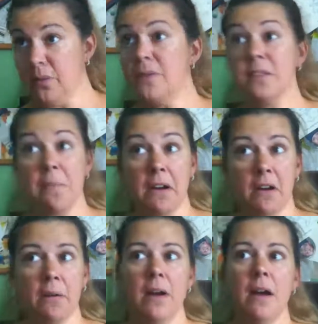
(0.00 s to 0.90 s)

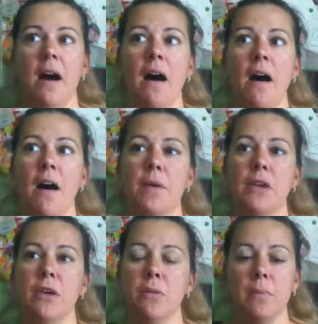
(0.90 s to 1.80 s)
tomorrow,
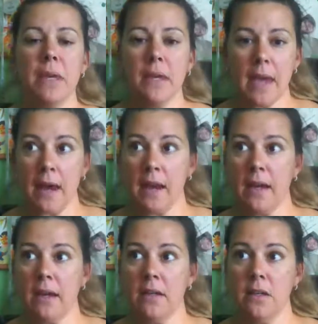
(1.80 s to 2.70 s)
you will be
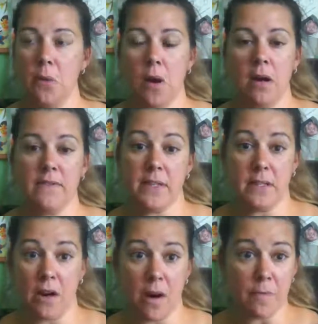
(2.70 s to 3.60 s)
getting your
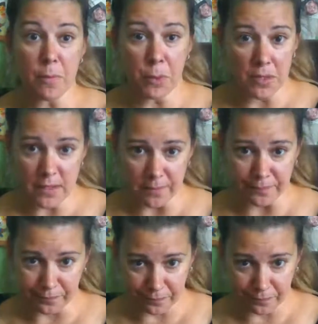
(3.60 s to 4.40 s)
VCRM reports